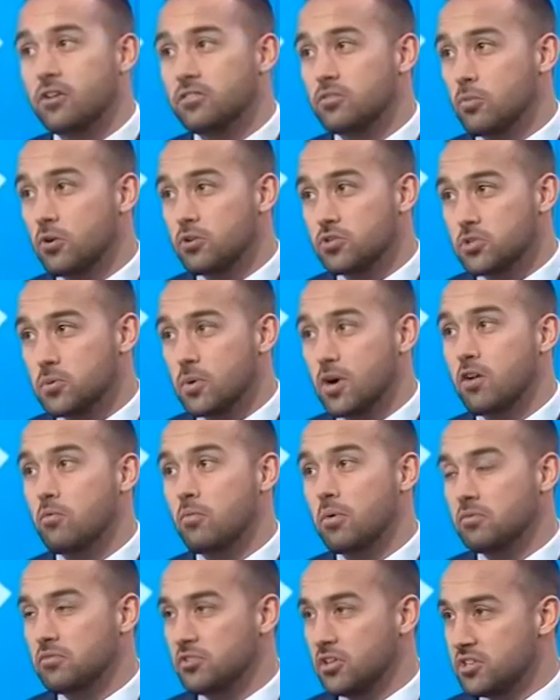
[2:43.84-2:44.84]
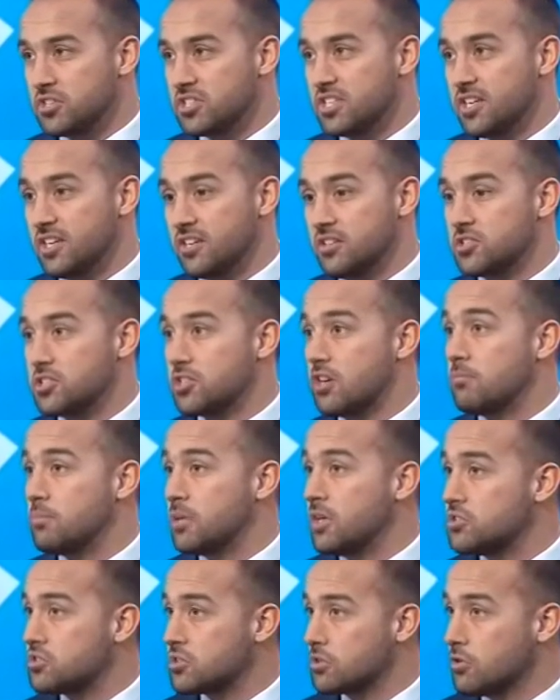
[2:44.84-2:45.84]
around the 112, 113. So
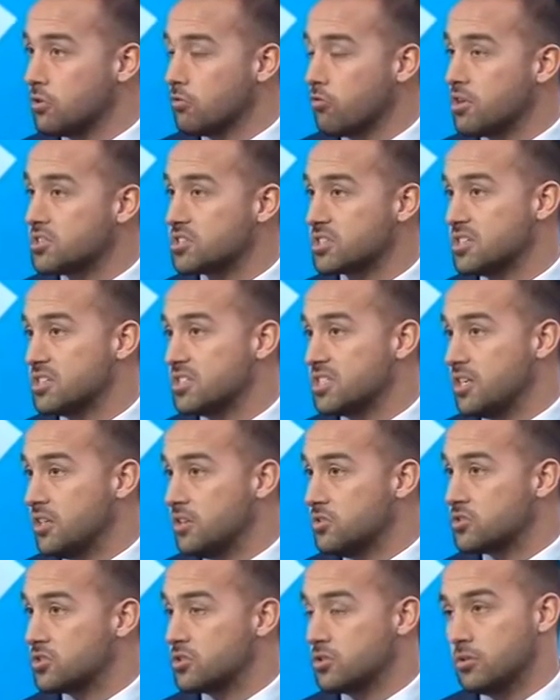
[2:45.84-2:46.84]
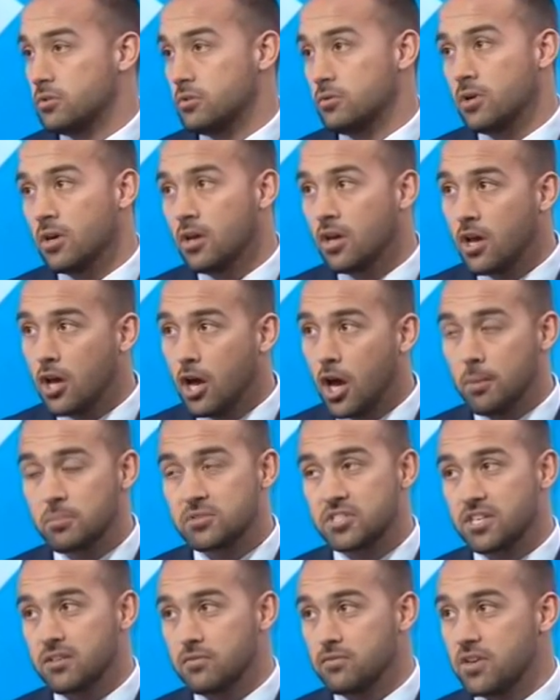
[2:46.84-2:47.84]
if political risk continues to
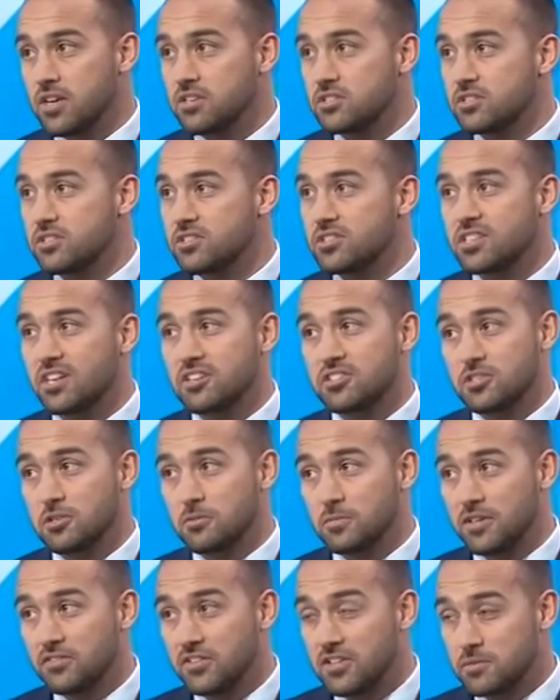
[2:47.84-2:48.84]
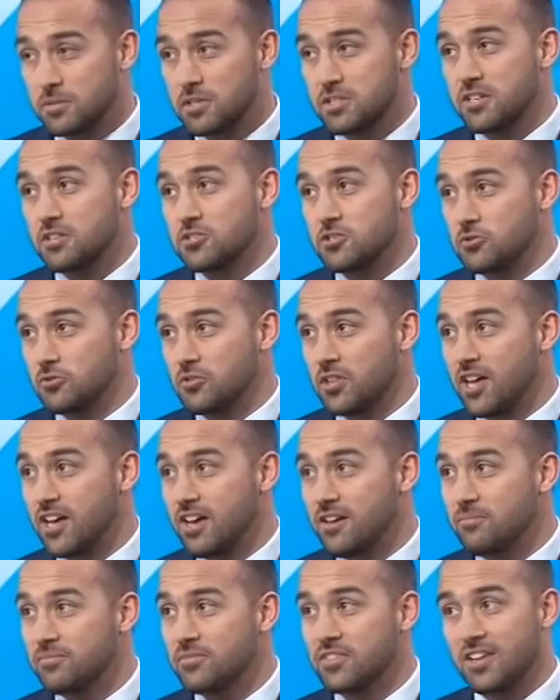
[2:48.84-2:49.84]
upset investors, I still believe there's potential
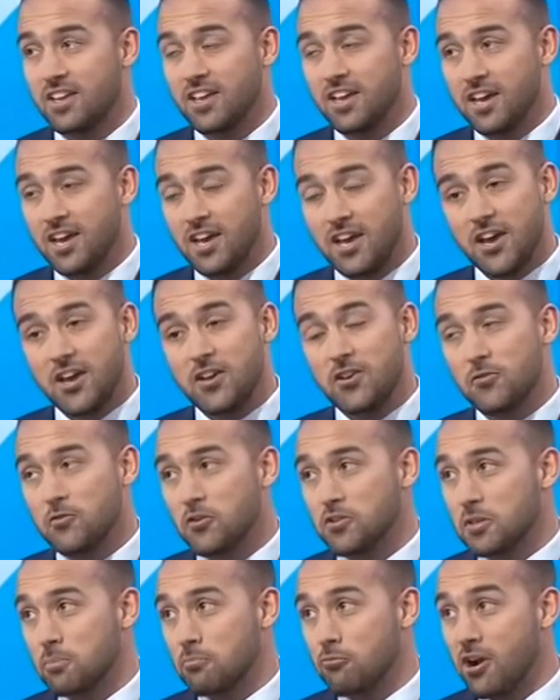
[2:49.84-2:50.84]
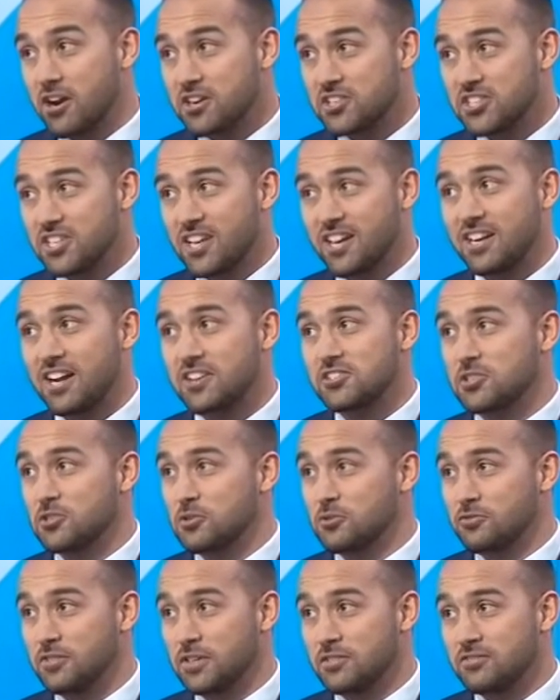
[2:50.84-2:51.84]
there. You've got the Brexit and
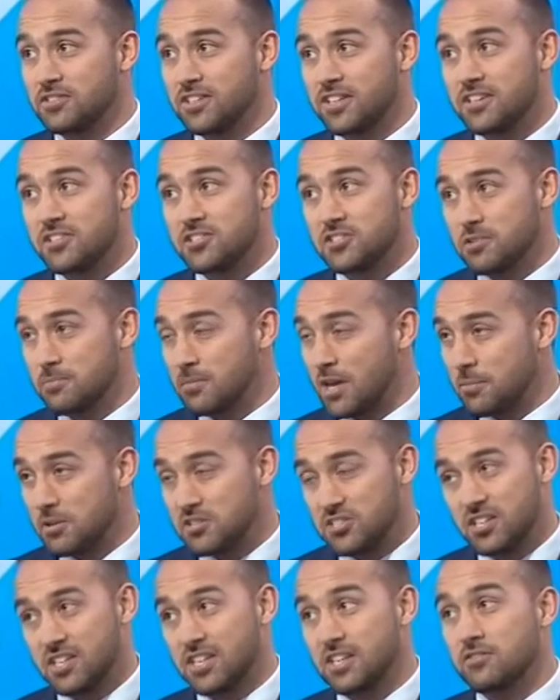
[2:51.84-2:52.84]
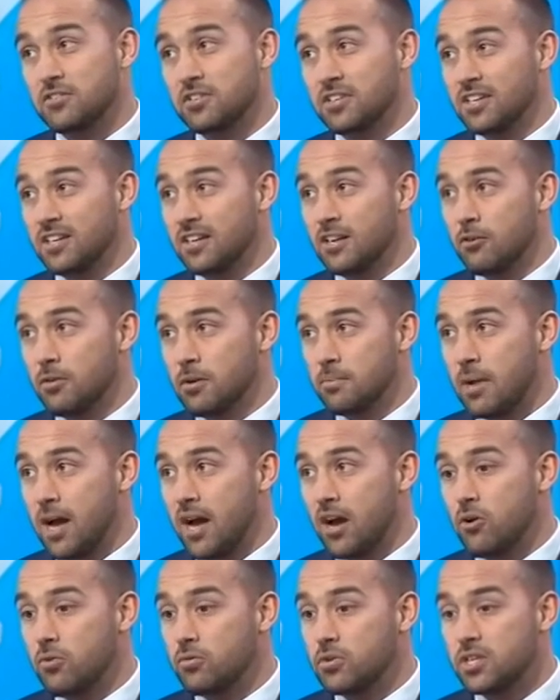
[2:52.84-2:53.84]
Article 50, so maybe a significantly lower
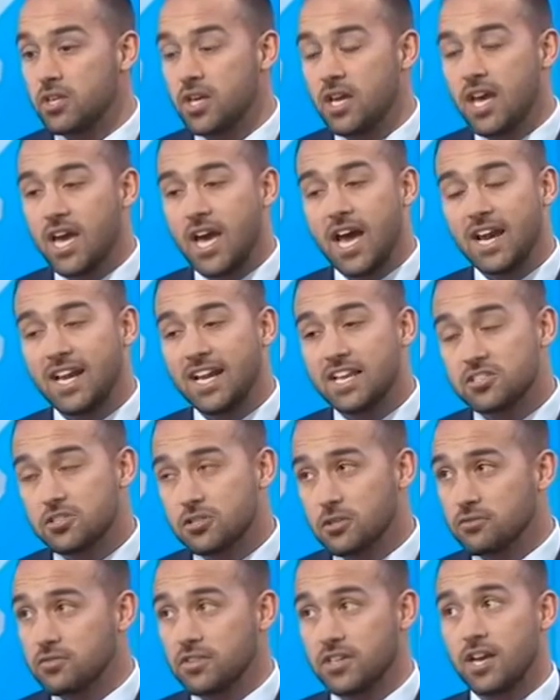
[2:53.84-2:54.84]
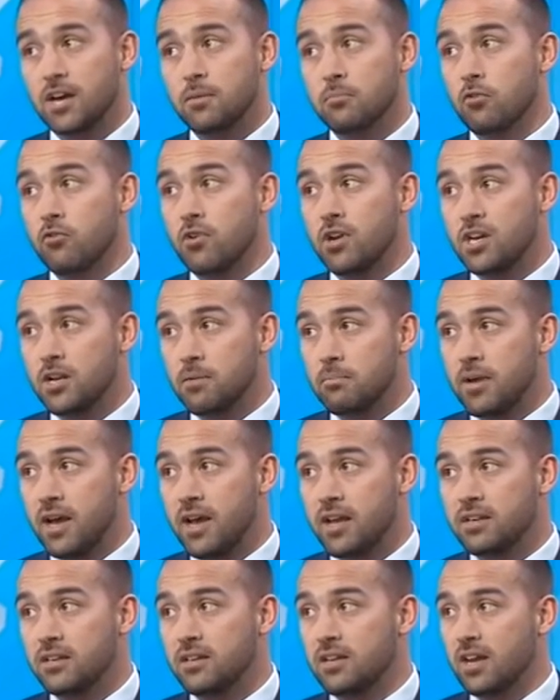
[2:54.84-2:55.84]
pound. And let's not forget Marine Le
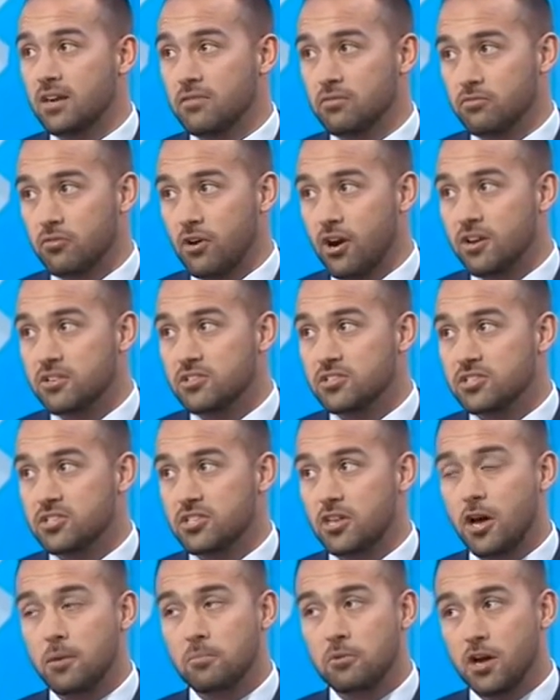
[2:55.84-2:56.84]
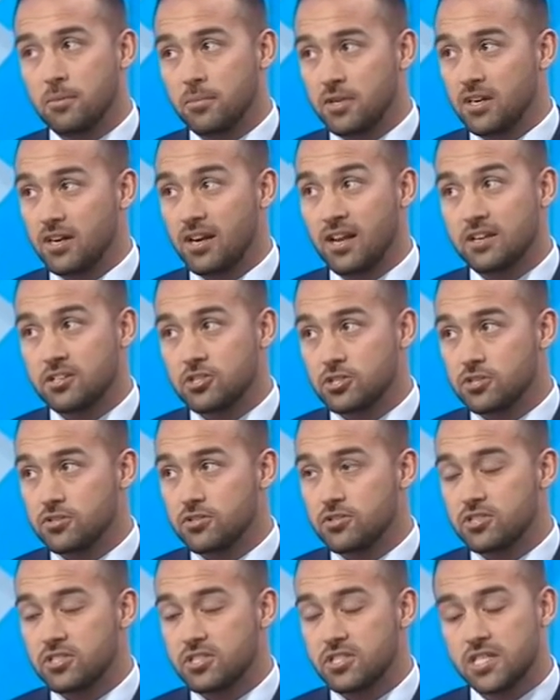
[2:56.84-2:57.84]
Pen and France, upcoming
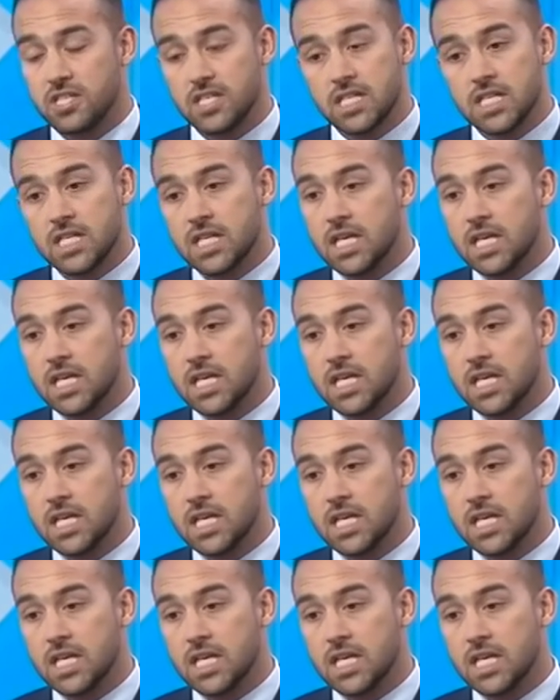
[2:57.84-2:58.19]
elections.